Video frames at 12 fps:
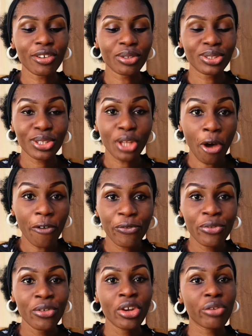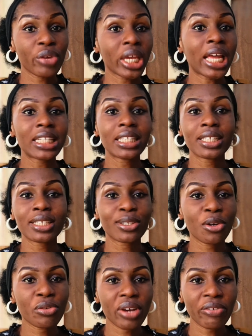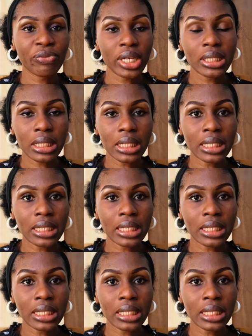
stuff regarding this whole reference